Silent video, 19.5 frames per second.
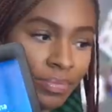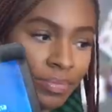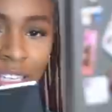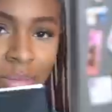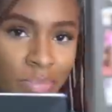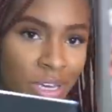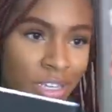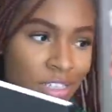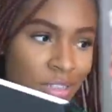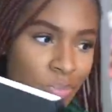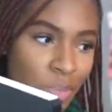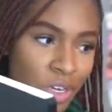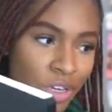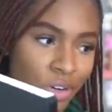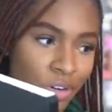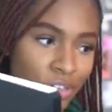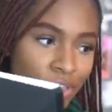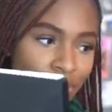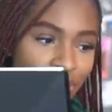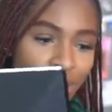It's a big
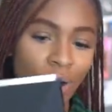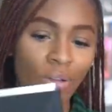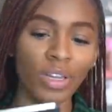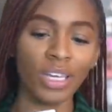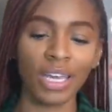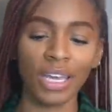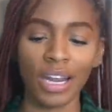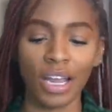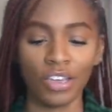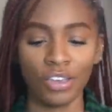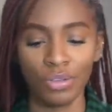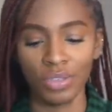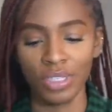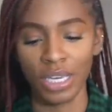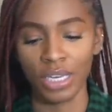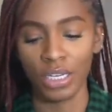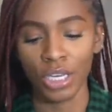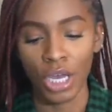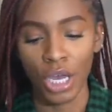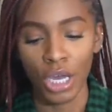speaker, so not only can I use
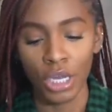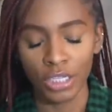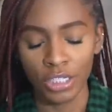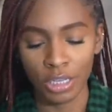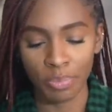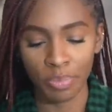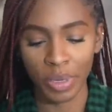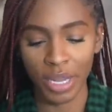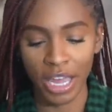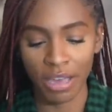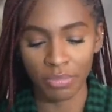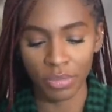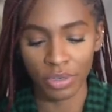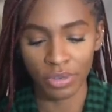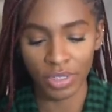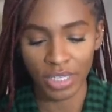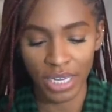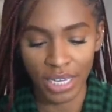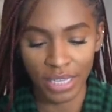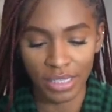it to play
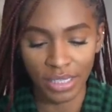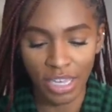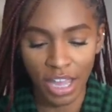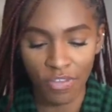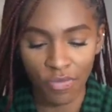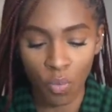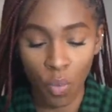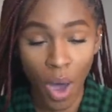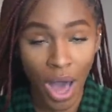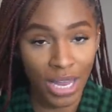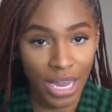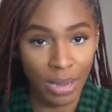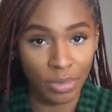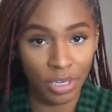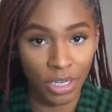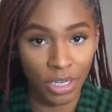music and stuff while I'm